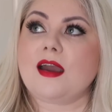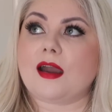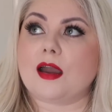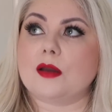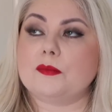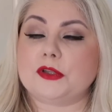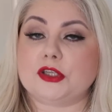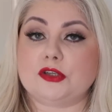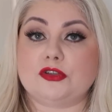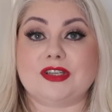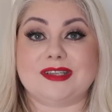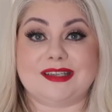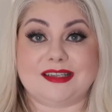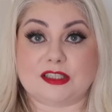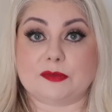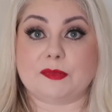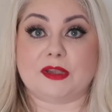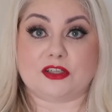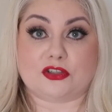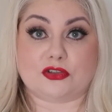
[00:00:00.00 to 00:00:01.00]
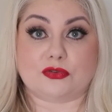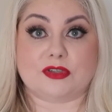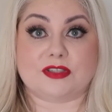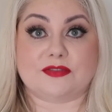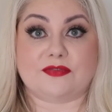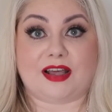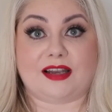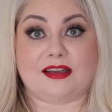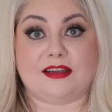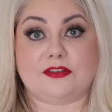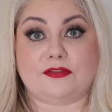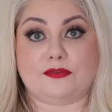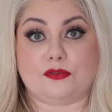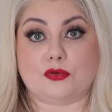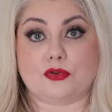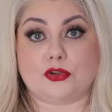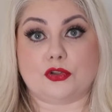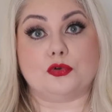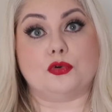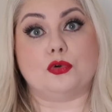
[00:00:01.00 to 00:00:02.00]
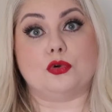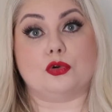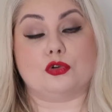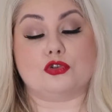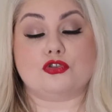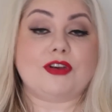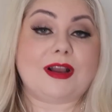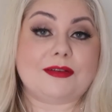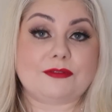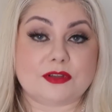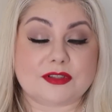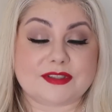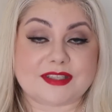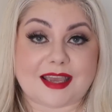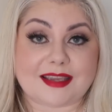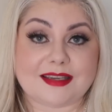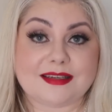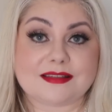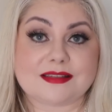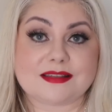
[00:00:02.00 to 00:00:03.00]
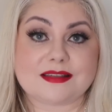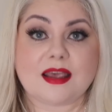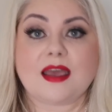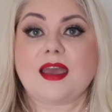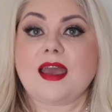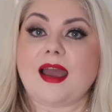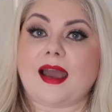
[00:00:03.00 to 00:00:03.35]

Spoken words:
But you do need to make sure it's valid for your travel dates.